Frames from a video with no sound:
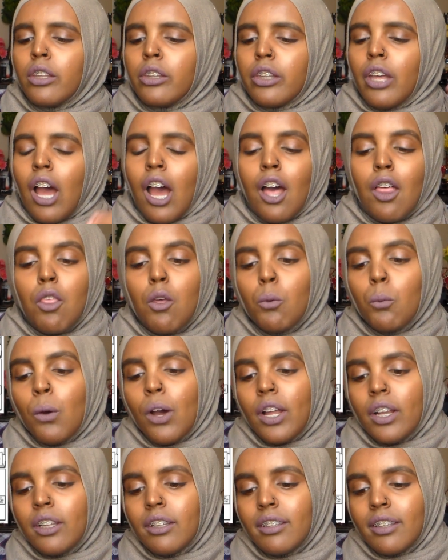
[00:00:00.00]
The other
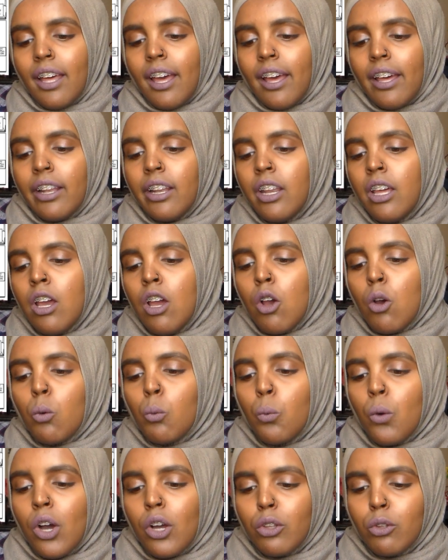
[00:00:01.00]
one said,
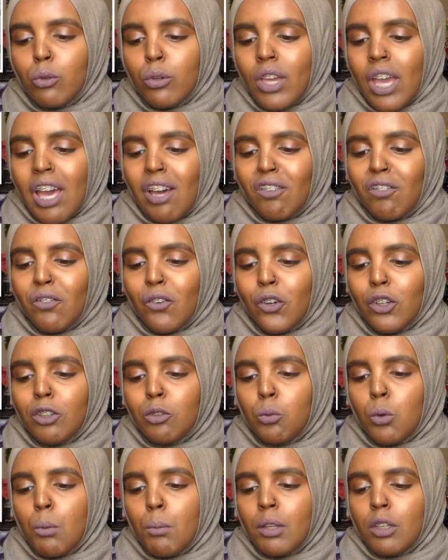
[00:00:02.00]
well, you can't
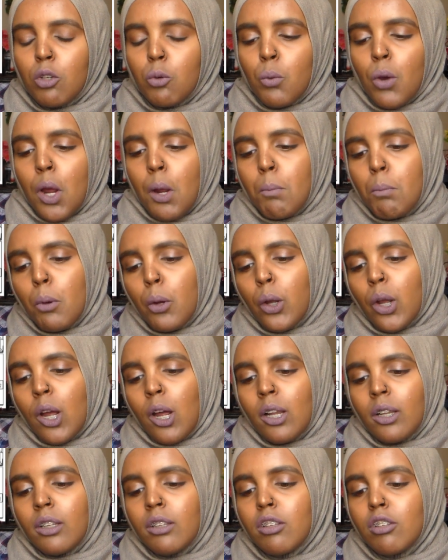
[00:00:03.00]
force women to wear a
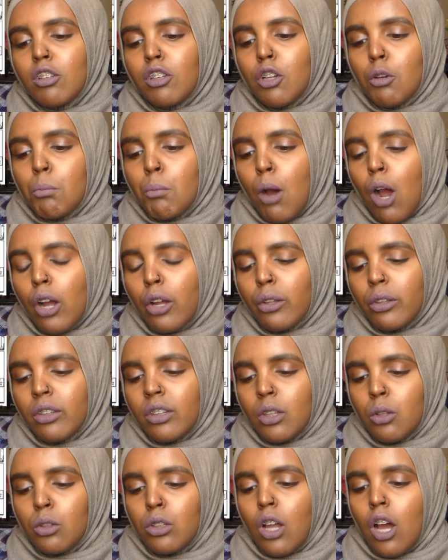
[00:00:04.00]
burqa. This is a
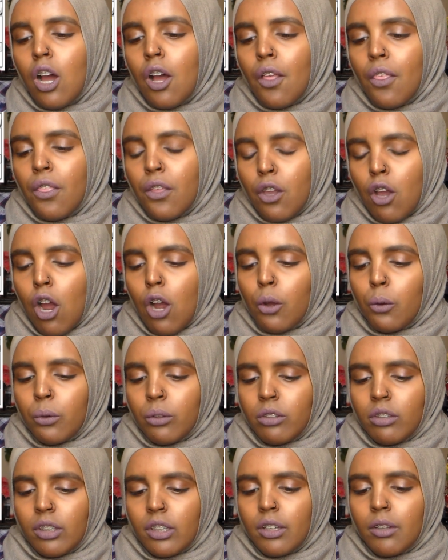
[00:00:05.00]
democracy, not a
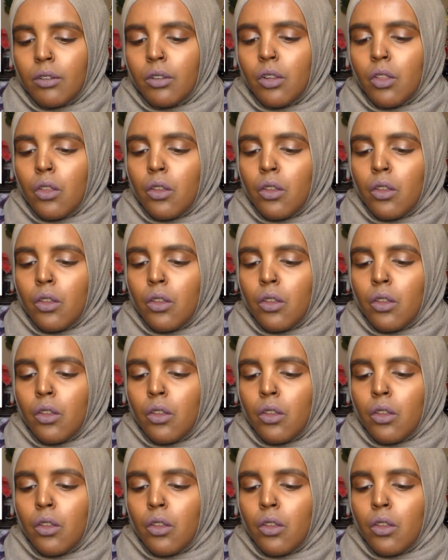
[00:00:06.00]
theocracy.